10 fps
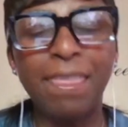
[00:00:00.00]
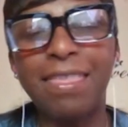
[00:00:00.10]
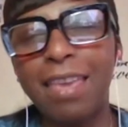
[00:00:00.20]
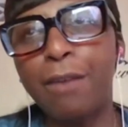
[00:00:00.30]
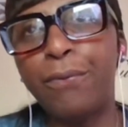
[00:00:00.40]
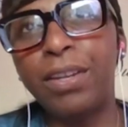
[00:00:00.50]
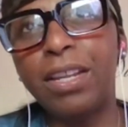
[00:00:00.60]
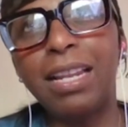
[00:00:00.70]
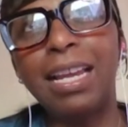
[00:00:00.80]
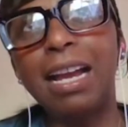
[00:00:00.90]

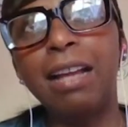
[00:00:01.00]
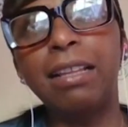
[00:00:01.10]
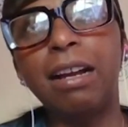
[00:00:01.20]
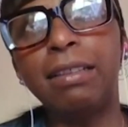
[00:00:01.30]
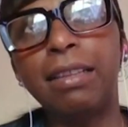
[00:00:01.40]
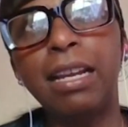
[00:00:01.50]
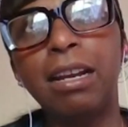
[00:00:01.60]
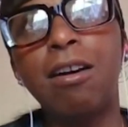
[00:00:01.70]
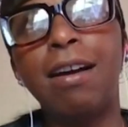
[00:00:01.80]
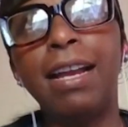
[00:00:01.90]
Definitely. I
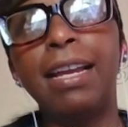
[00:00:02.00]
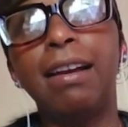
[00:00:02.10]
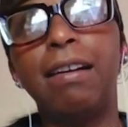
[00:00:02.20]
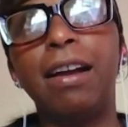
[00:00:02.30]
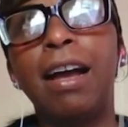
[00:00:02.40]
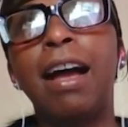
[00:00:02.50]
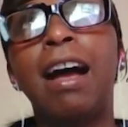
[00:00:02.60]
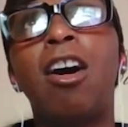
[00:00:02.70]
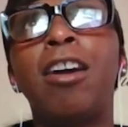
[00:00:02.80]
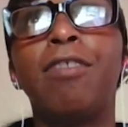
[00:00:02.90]
think I
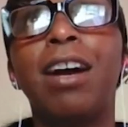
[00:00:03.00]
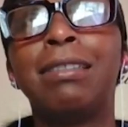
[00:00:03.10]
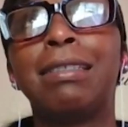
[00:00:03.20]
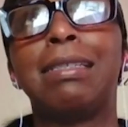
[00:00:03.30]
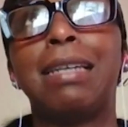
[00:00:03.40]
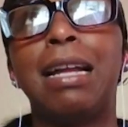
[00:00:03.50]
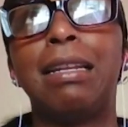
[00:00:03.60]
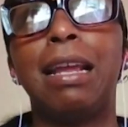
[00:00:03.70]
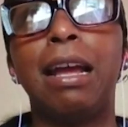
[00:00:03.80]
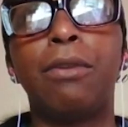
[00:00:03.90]

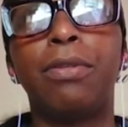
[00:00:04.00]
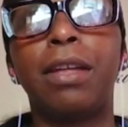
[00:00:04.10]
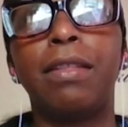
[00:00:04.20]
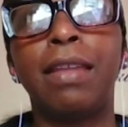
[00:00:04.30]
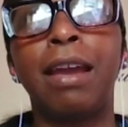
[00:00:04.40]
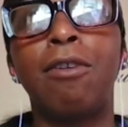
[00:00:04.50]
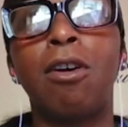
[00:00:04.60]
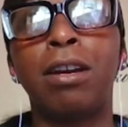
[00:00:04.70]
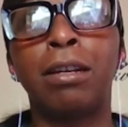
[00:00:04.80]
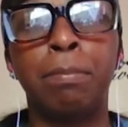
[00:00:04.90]
understand now that there
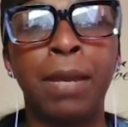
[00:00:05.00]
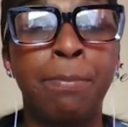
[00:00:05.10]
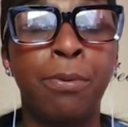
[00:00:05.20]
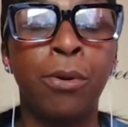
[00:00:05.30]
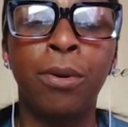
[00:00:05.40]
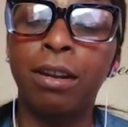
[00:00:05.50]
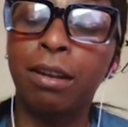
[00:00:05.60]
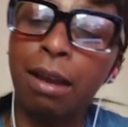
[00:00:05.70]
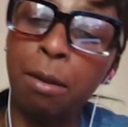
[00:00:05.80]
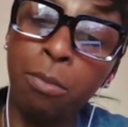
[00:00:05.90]
are going to people who are going
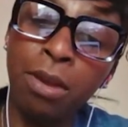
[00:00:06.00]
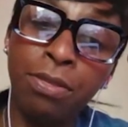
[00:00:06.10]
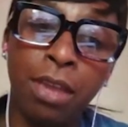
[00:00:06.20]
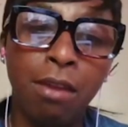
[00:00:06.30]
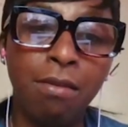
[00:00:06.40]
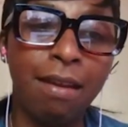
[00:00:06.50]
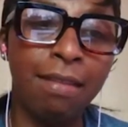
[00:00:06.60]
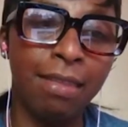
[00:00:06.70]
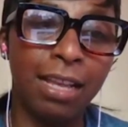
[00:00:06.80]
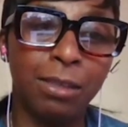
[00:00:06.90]
to come with you,
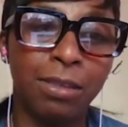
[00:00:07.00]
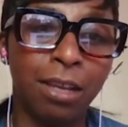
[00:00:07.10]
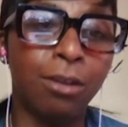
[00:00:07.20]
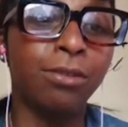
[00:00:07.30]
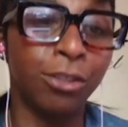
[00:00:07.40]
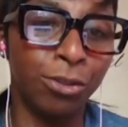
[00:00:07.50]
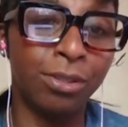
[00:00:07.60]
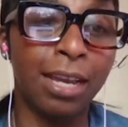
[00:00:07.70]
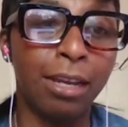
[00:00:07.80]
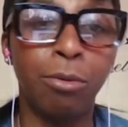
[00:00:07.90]
and there's those, as you
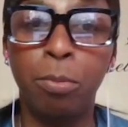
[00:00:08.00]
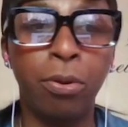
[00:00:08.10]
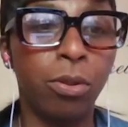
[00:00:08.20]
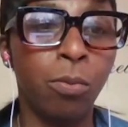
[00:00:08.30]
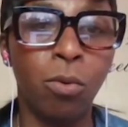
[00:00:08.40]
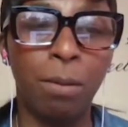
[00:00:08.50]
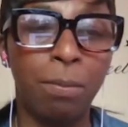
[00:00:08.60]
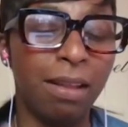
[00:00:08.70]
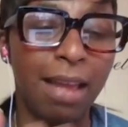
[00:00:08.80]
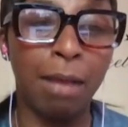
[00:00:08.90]
say, who will put the wall up
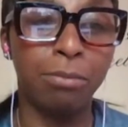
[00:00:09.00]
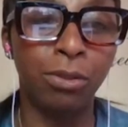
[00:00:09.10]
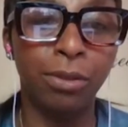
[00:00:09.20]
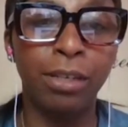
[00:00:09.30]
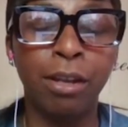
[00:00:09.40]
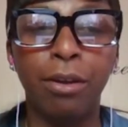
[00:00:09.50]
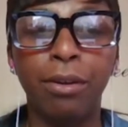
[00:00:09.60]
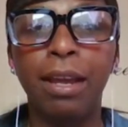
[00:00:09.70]
and like, absolutely no.